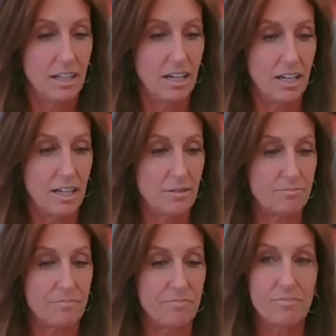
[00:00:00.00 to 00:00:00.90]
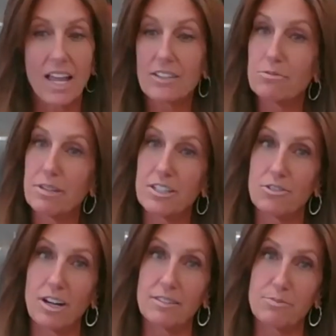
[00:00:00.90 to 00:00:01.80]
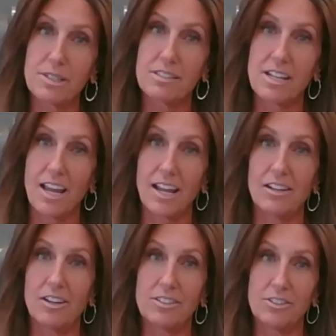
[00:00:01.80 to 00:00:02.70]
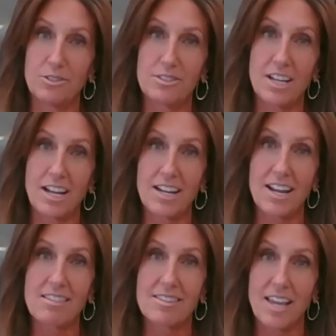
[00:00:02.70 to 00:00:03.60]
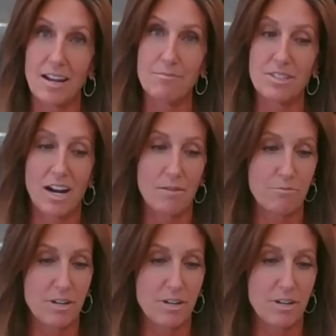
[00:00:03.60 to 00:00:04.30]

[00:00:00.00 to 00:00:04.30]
Um, next week, join us please again Tuesday at the same time.